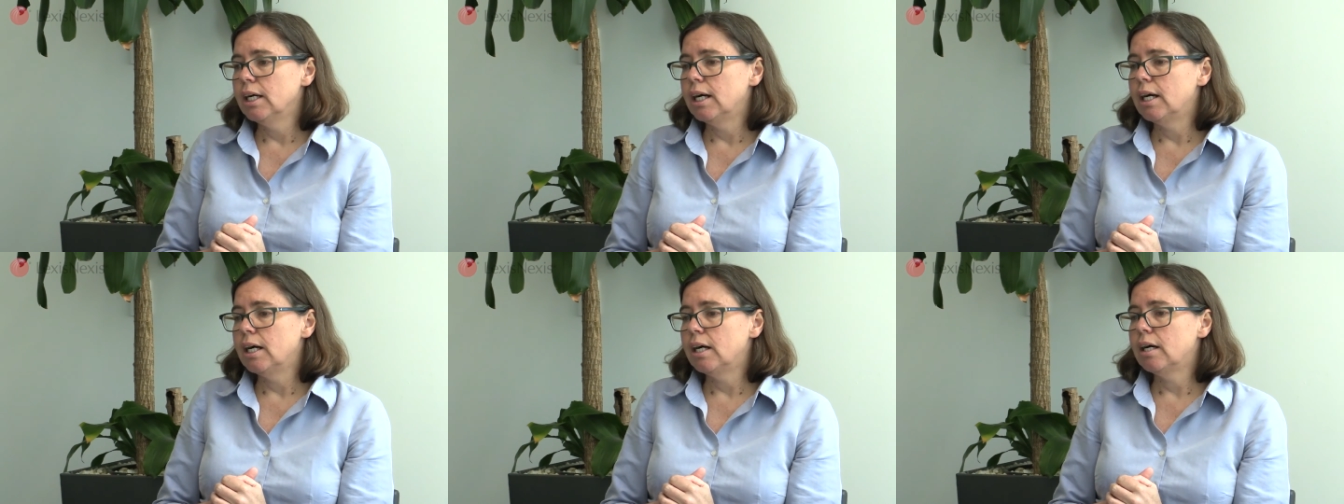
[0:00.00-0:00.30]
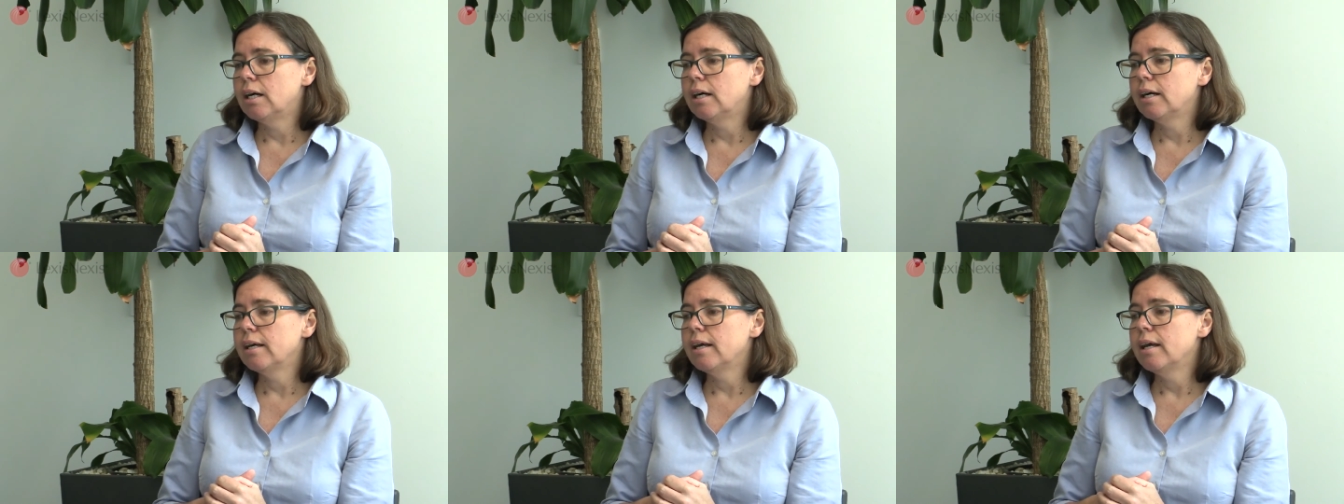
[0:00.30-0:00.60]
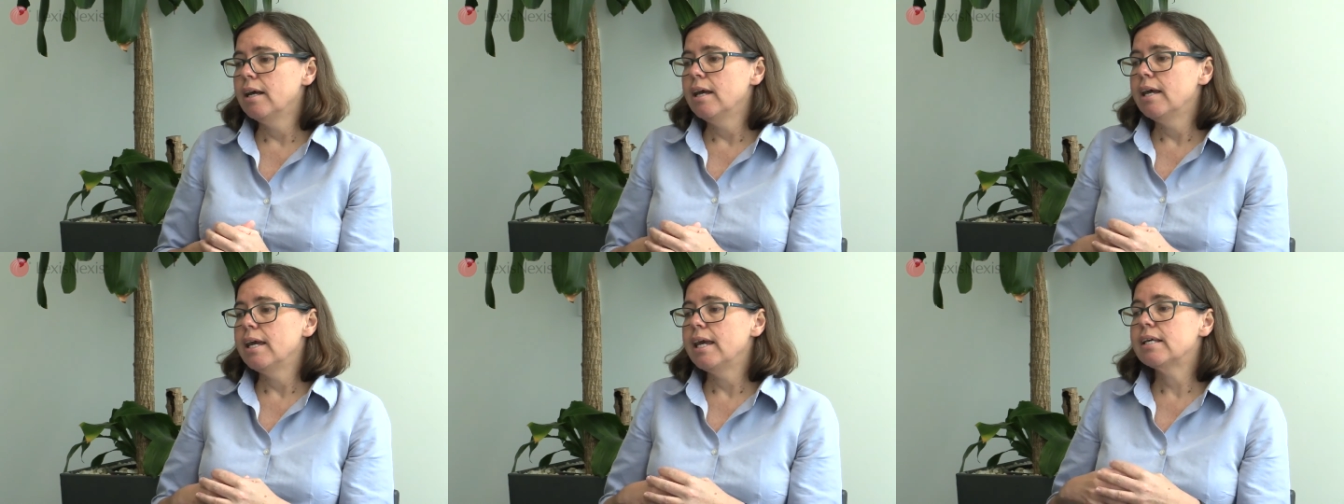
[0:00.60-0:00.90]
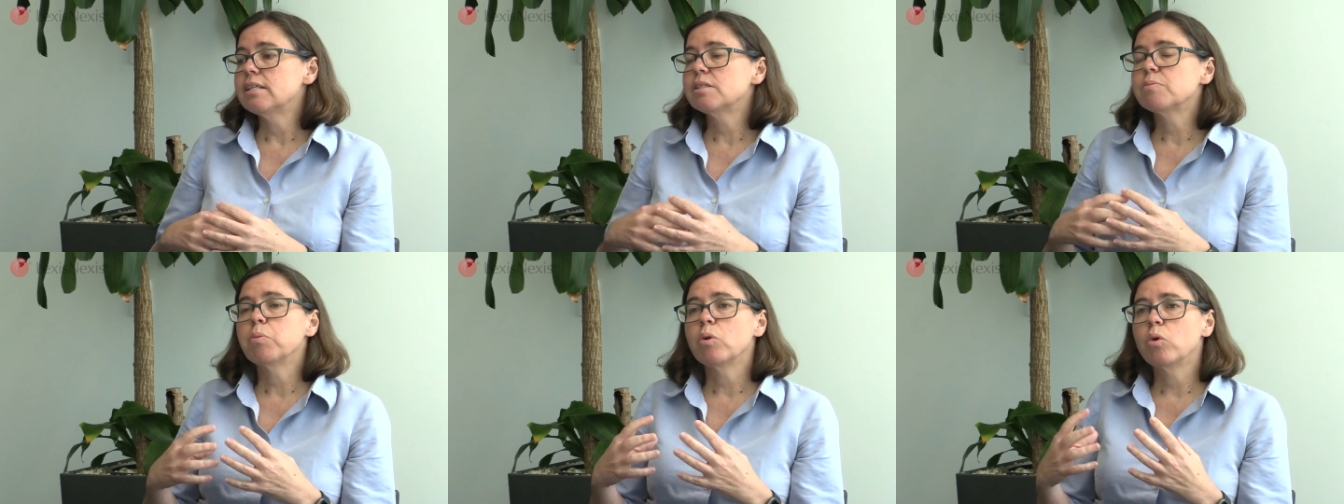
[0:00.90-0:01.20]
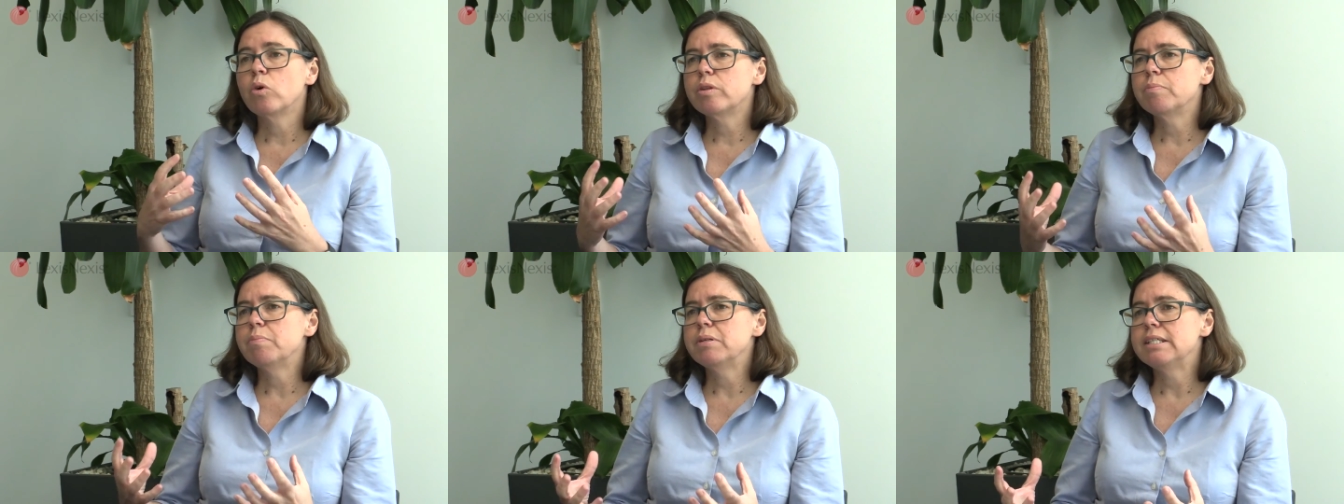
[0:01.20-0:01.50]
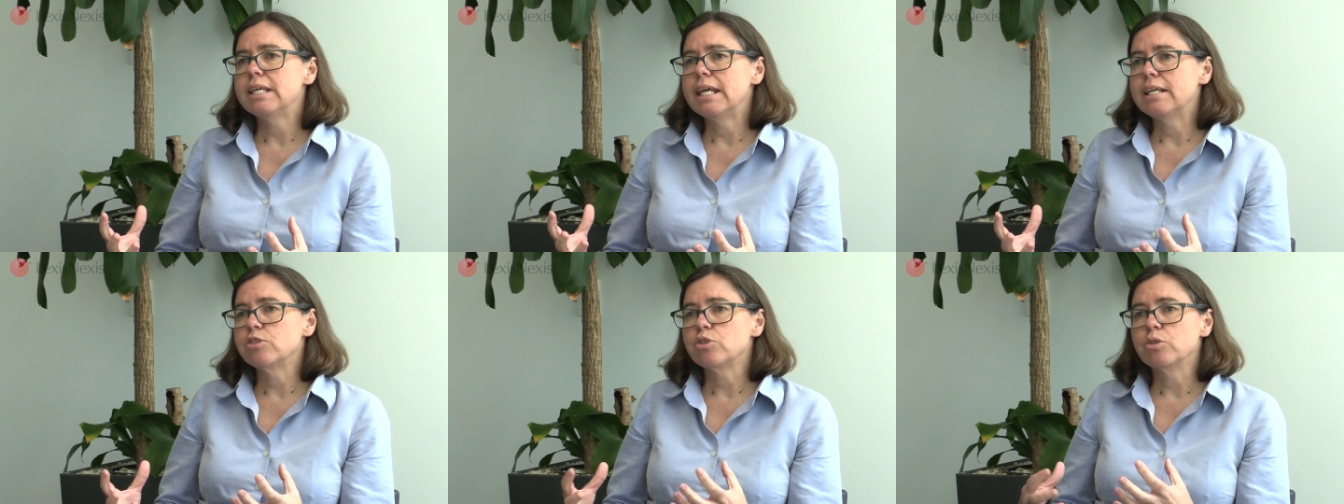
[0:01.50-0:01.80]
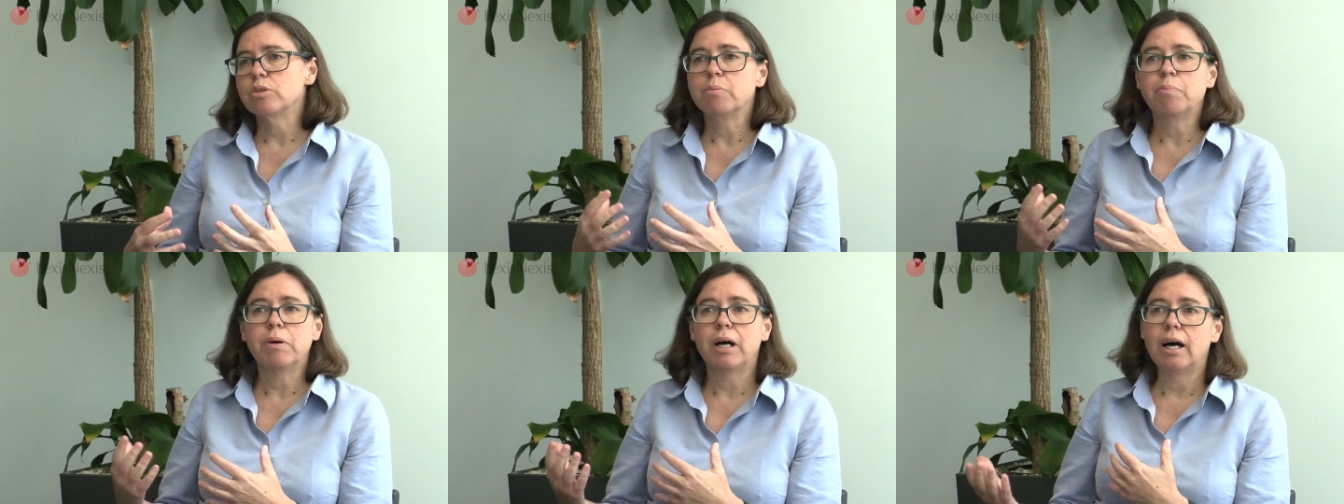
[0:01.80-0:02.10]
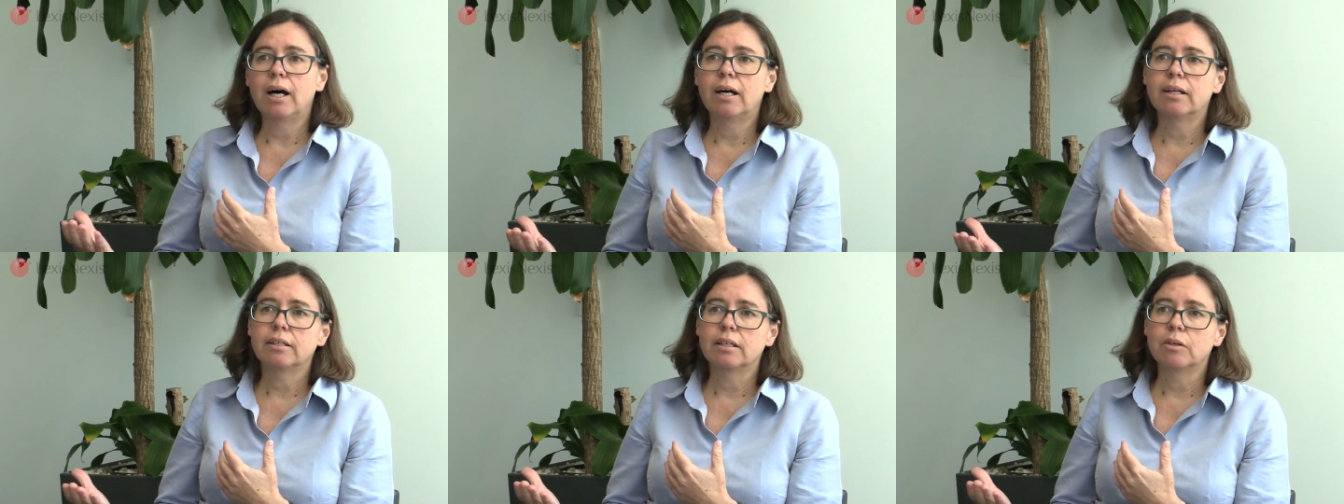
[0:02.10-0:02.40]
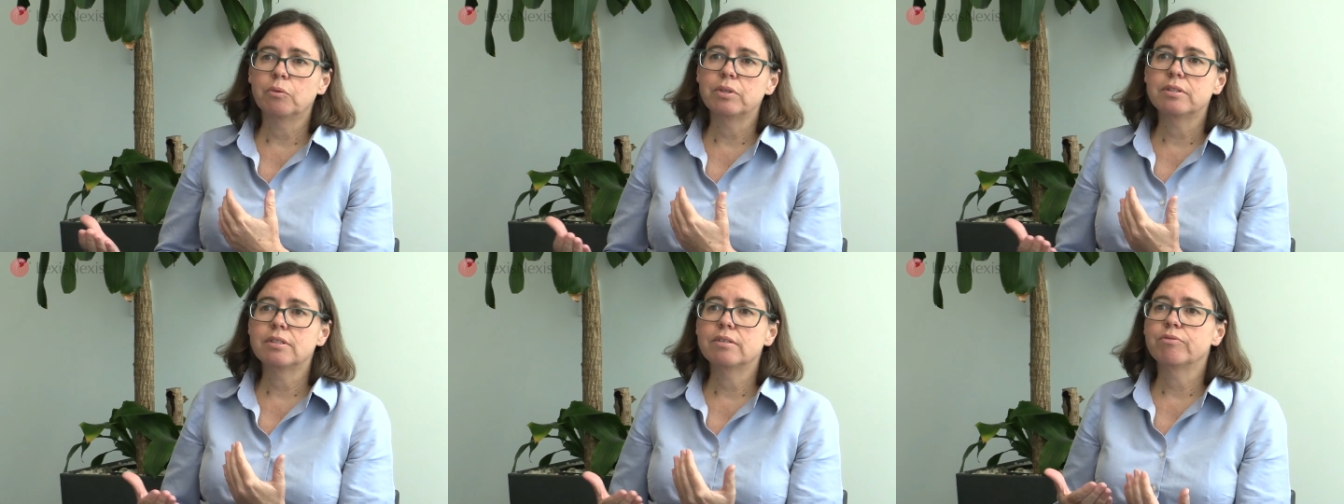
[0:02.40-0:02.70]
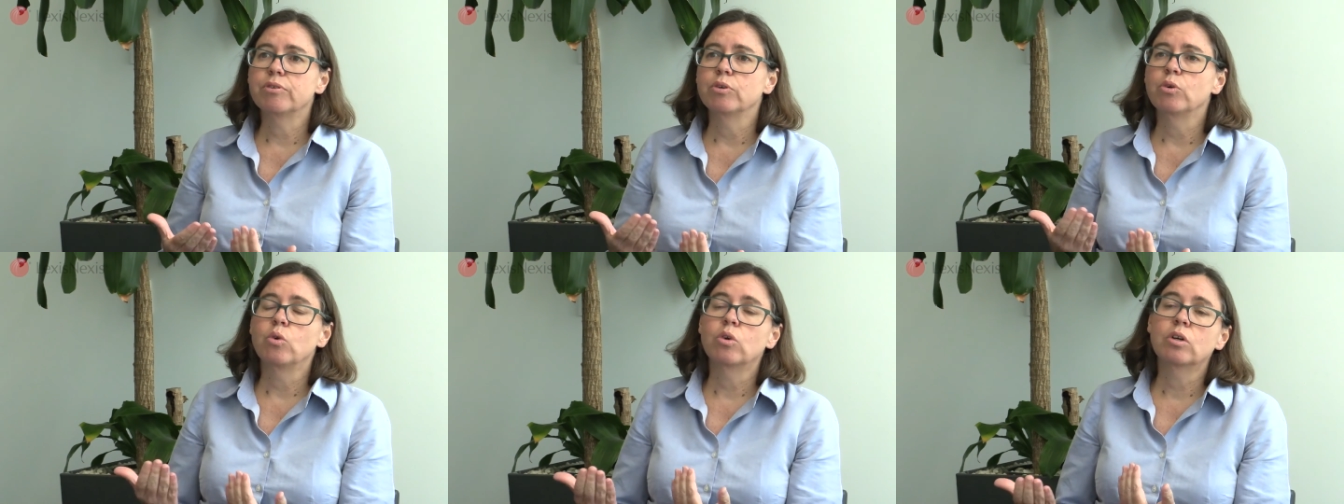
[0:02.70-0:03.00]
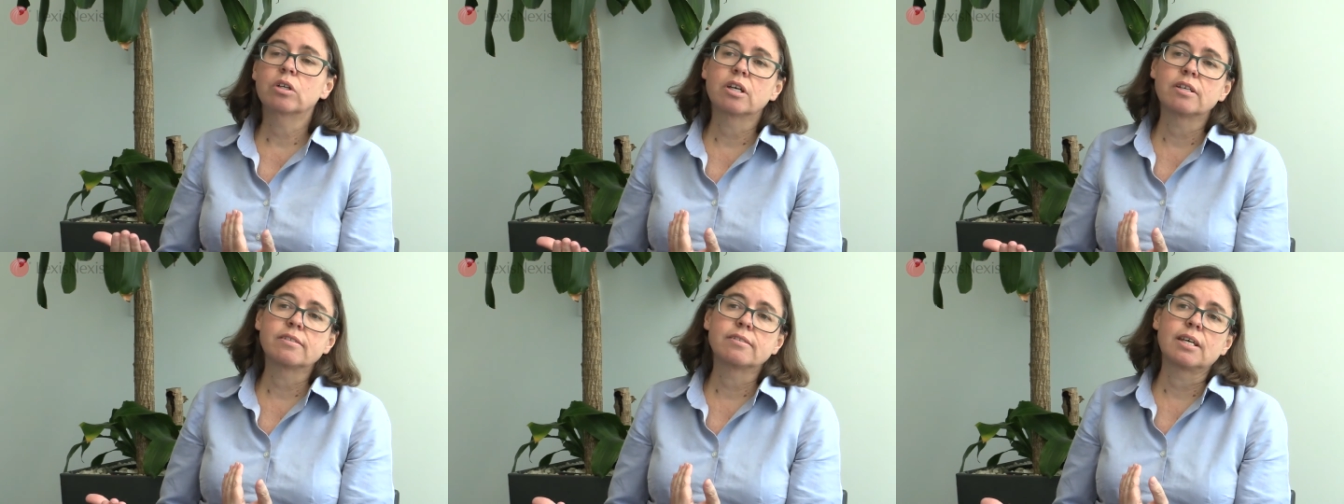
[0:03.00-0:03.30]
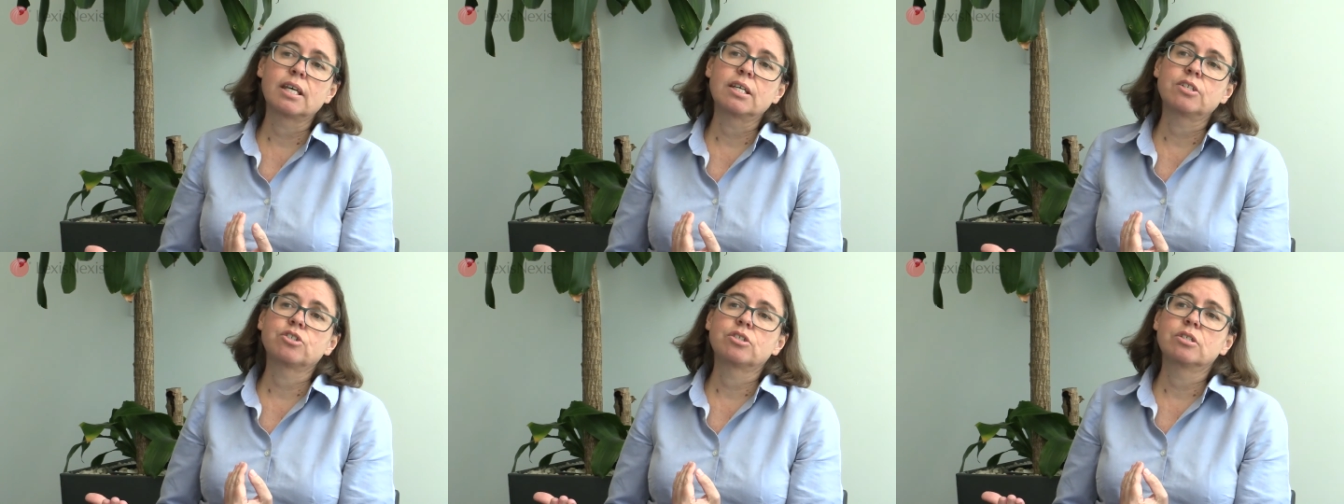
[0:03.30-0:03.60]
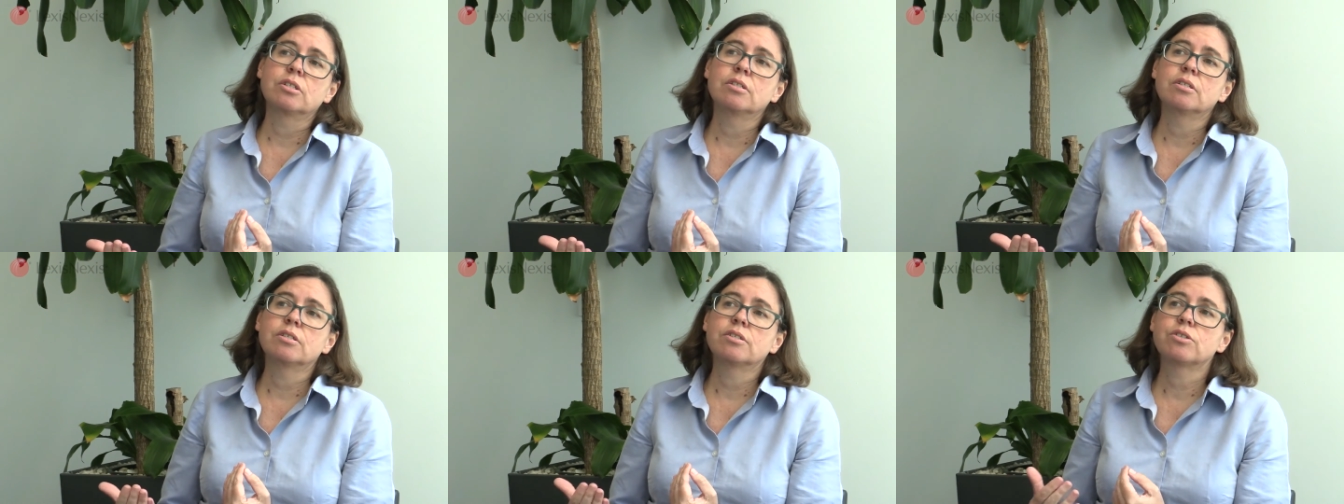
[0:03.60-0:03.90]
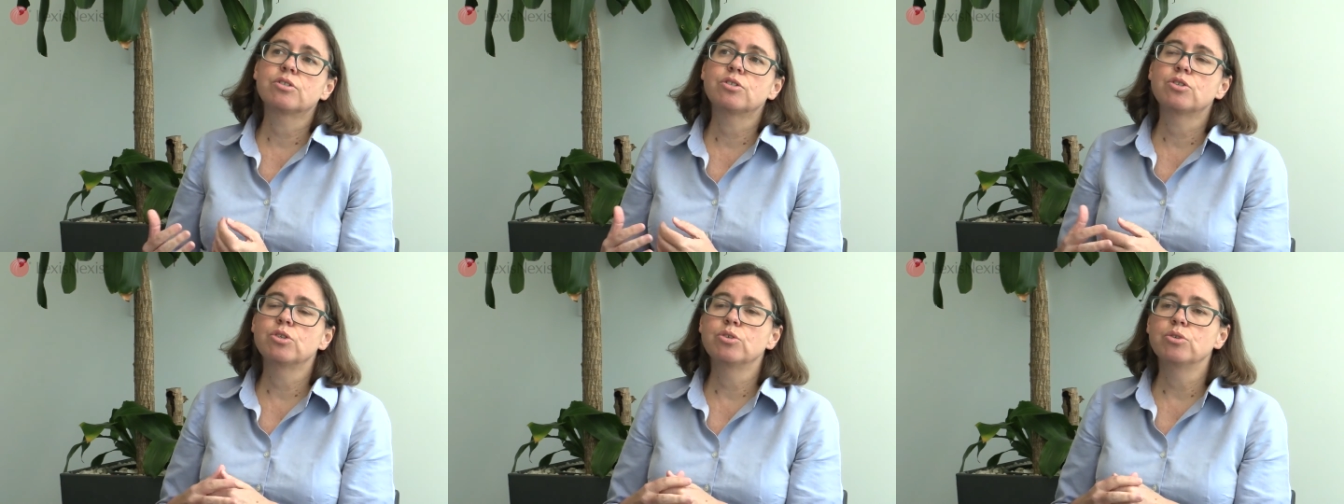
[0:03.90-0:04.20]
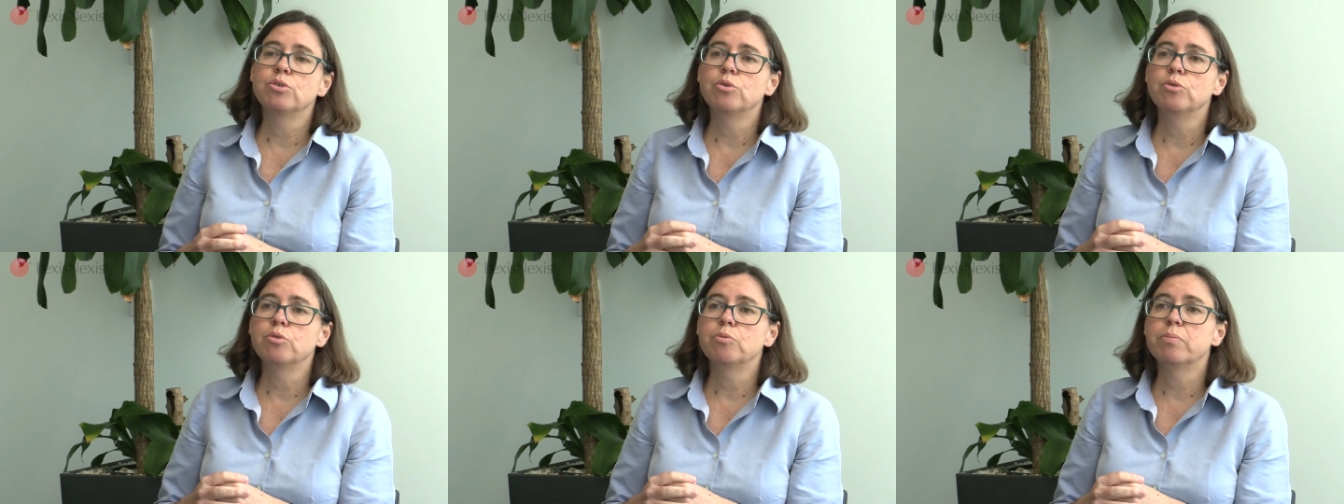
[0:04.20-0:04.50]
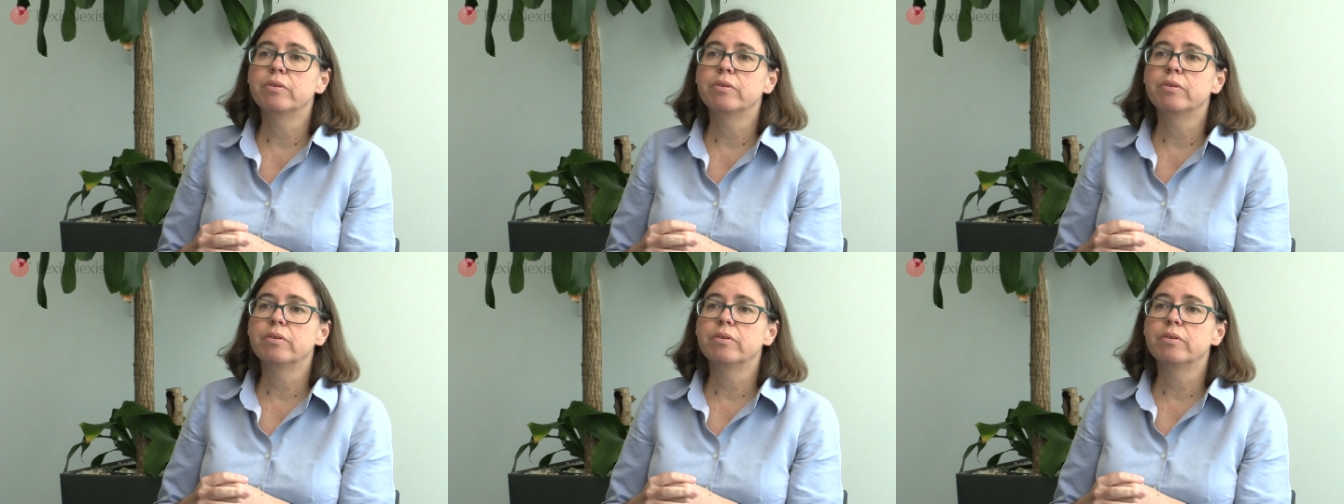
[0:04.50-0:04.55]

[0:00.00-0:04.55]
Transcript: Uh, explore the potential to partner with different organisations to